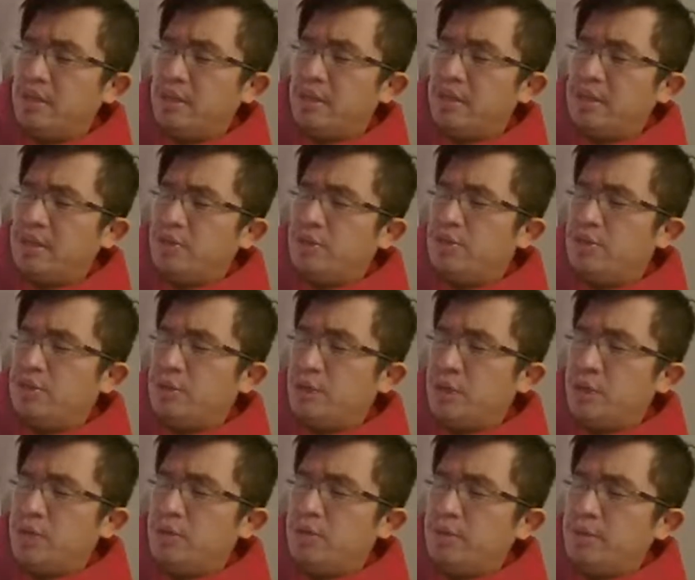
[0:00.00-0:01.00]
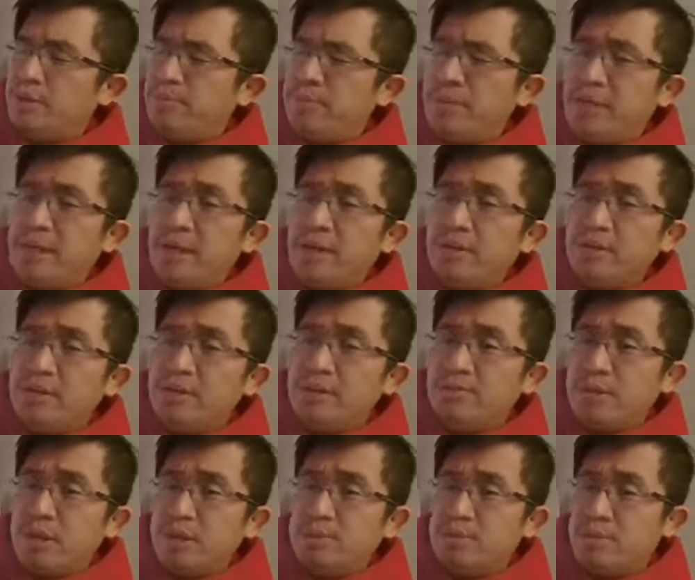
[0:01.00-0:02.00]
So because this is
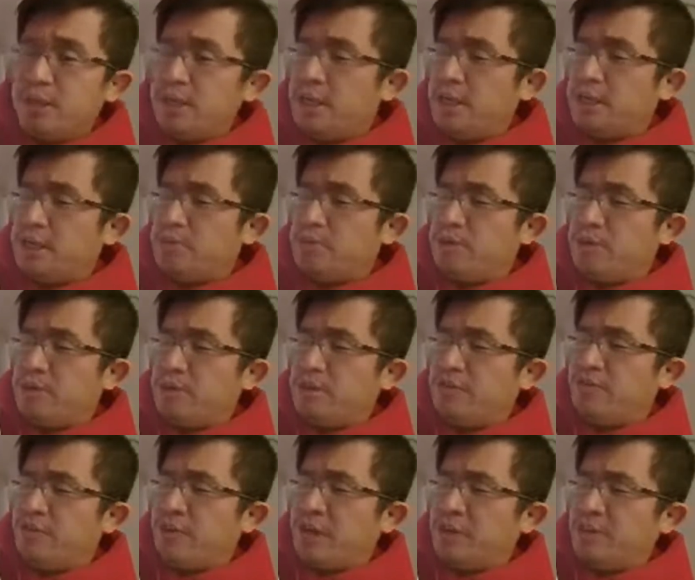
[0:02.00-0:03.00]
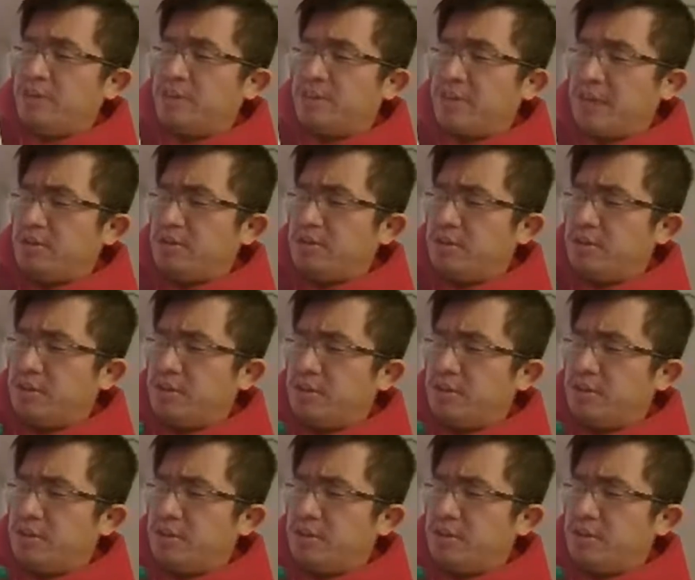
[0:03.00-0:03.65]
multiplication, we can divide this out,